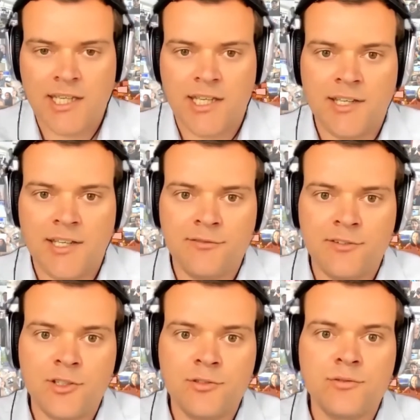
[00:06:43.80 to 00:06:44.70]
If
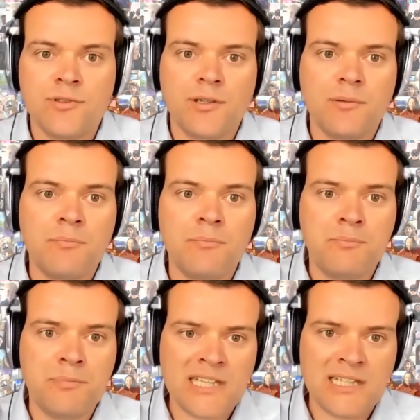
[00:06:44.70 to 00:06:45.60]
you
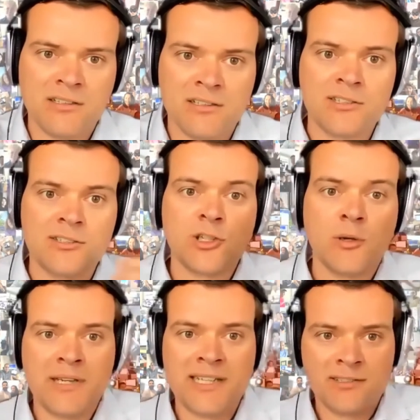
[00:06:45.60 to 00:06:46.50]
pay on the
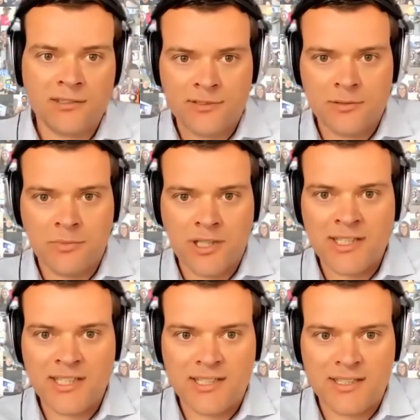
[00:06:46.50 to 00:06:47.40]
top end of the
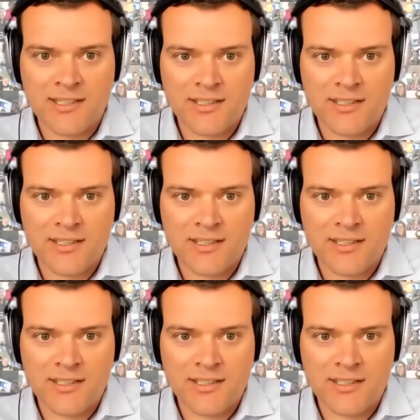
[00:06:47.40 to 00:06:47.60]
market,